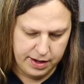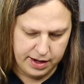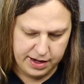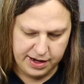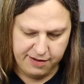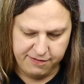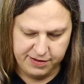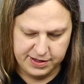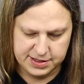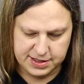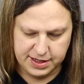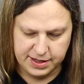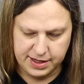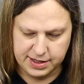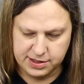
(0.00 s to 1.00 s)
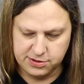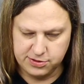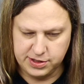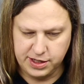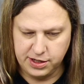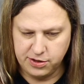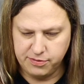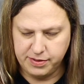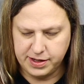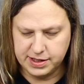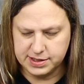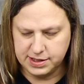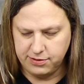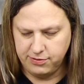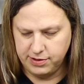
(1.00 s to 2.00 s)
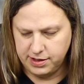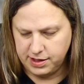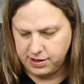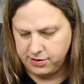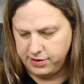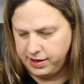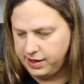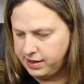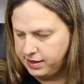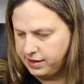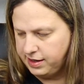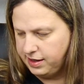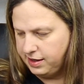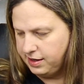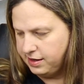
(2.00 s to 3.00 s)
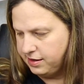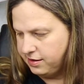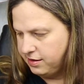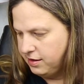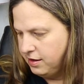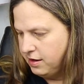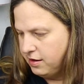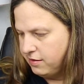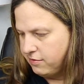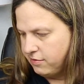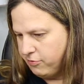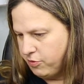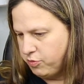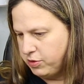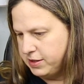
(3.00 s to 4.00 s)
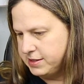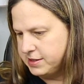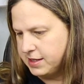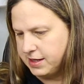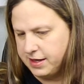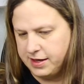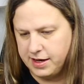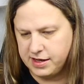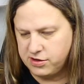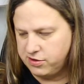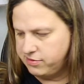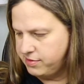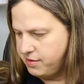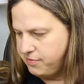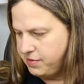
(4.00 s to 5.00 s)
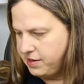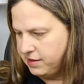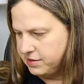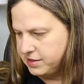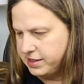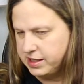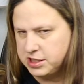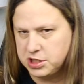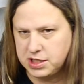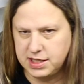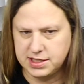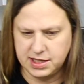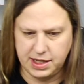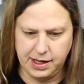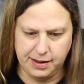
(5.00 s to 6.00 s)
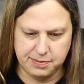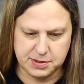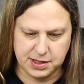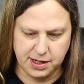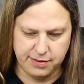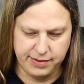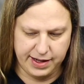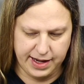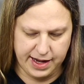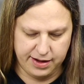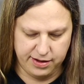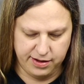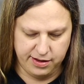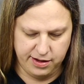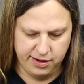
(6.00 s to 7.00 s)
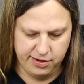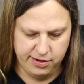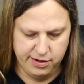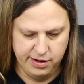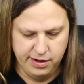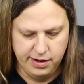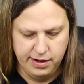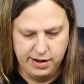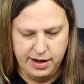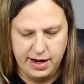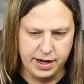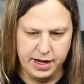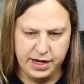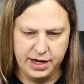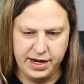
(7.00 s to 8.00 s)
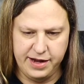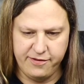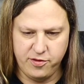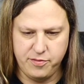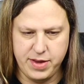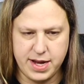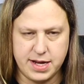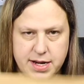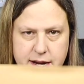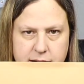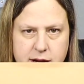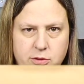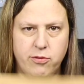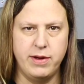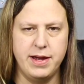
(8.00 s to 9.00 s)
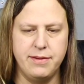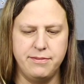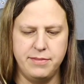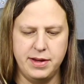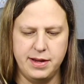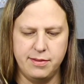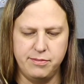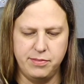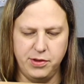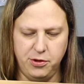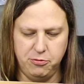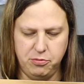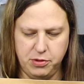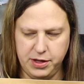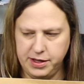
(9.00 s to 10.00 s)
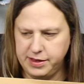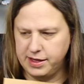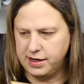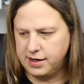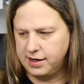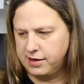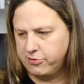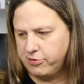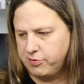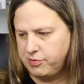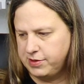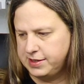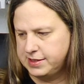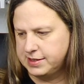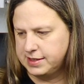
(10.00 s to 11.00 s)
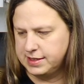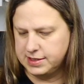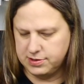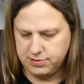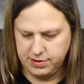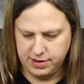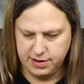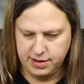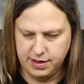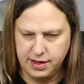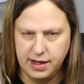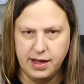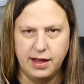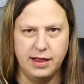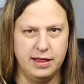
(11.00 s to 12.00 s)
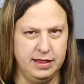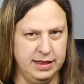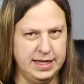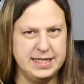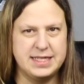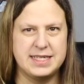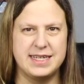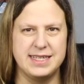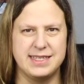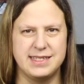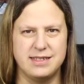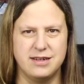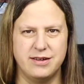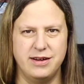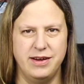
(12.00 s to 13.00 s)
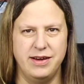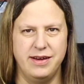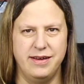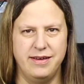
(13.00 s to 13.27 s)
I have these connectors here because I want to go ahead and replace the connector on my BLTouch because it keeps coming out of there. And I have a magnetic Wham Bam build plate that I'm going to replace this with. Let's get started.